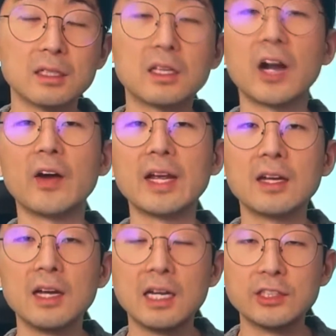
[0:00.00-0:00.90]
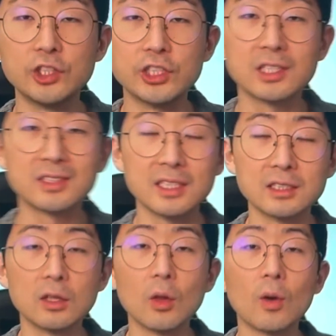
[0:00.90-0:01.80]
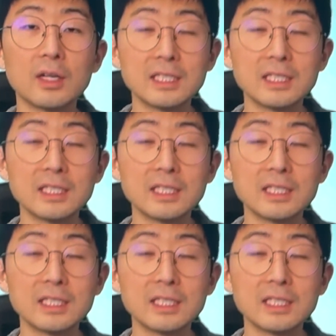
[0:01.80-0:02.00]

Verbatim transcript: declaring Jesus is Lord.